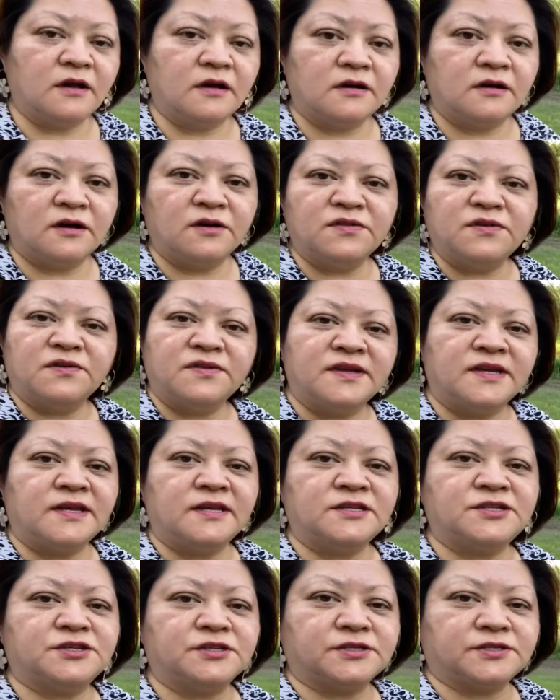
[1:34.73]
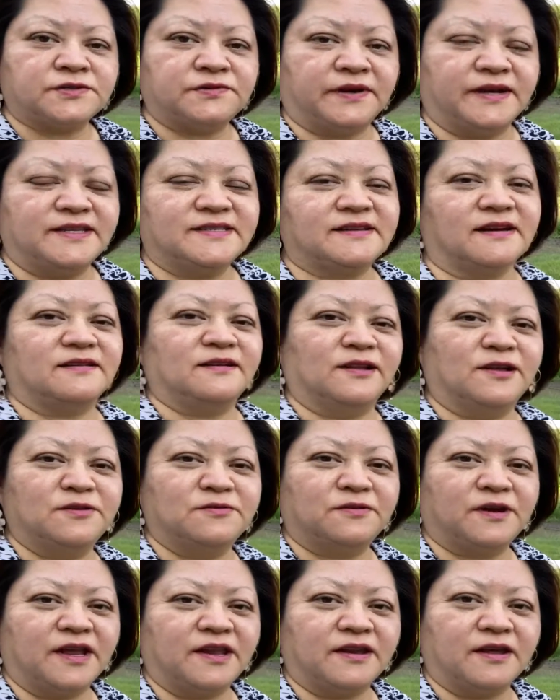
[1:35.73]
Although the interest rates are low
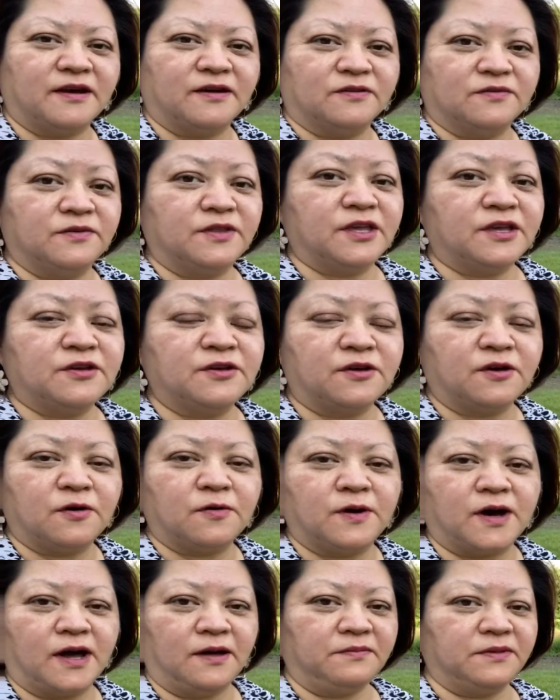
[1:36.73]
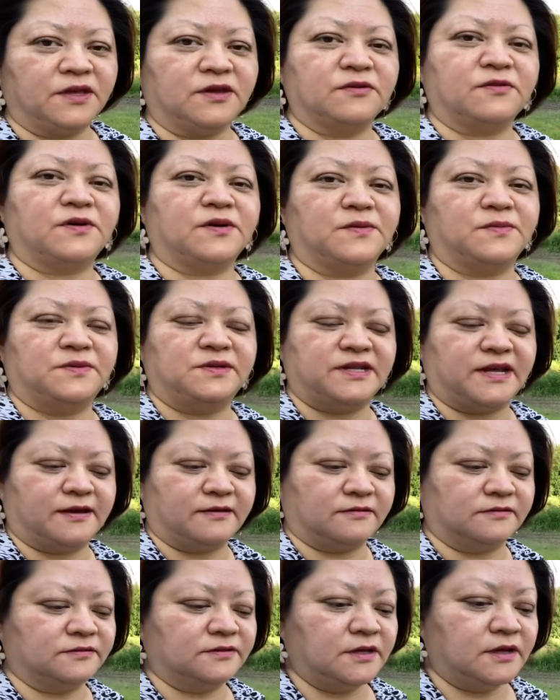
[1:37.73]
right now, it could go up, it could go
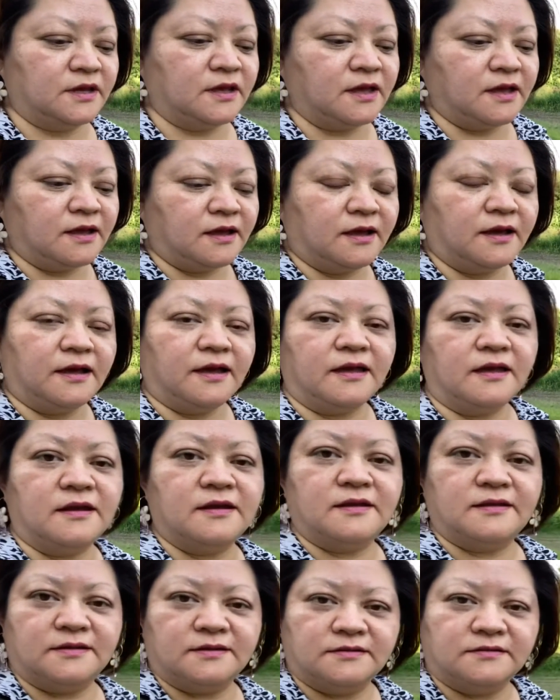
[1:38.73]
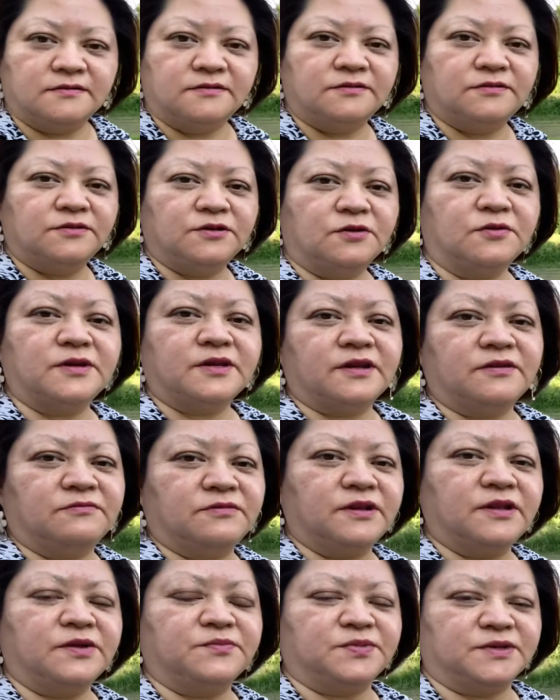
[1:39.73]
down, and no one can
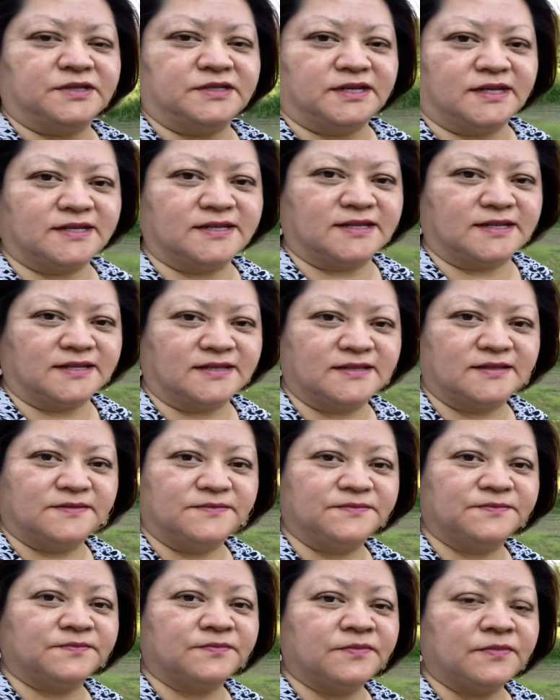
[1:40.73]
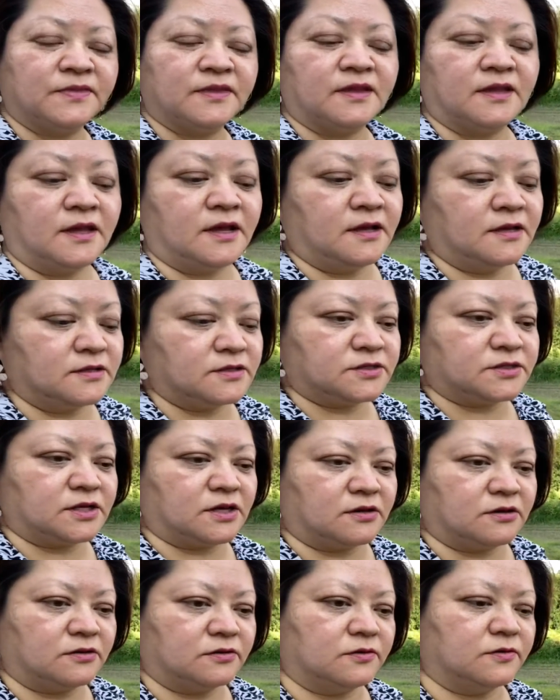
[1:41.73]
really predict it.
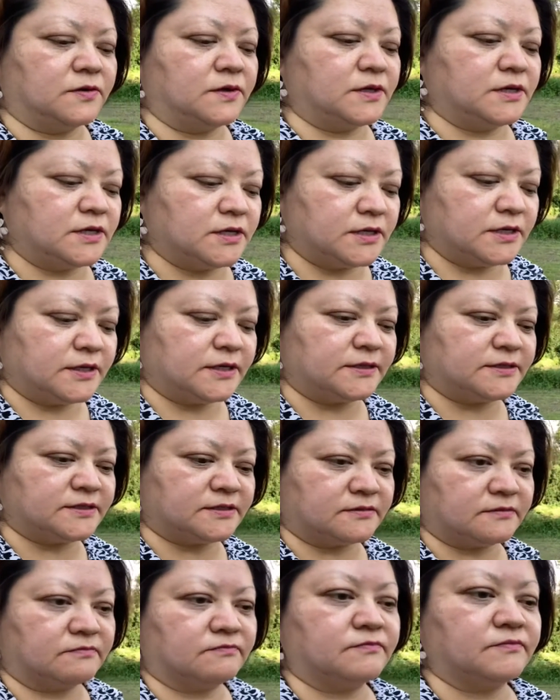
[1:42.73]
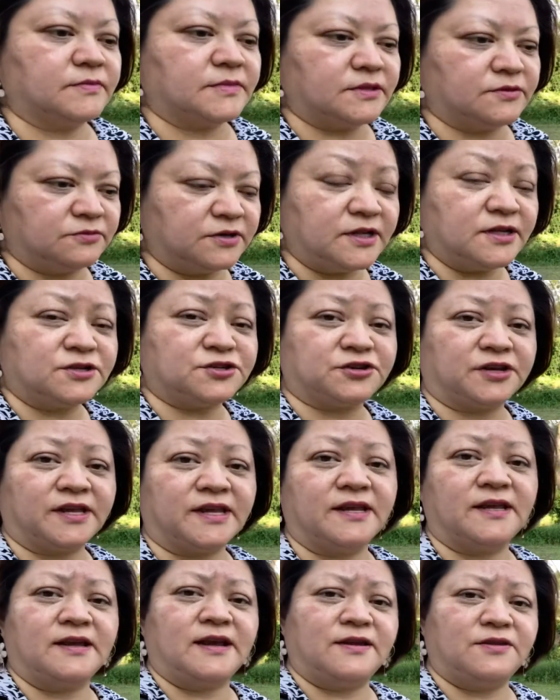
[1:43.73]
So it's really
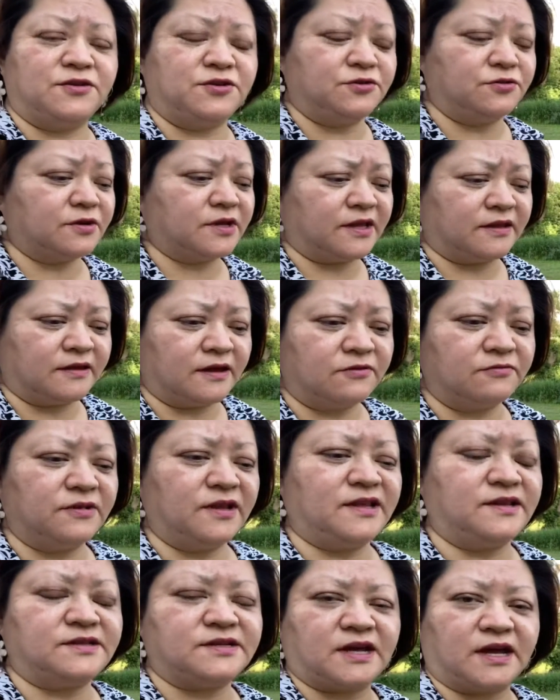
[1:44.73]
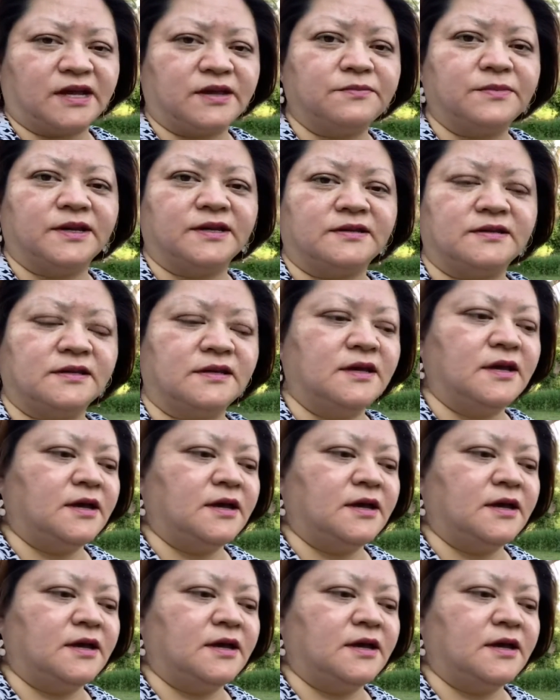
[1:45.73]
tricky and you cannot really time it.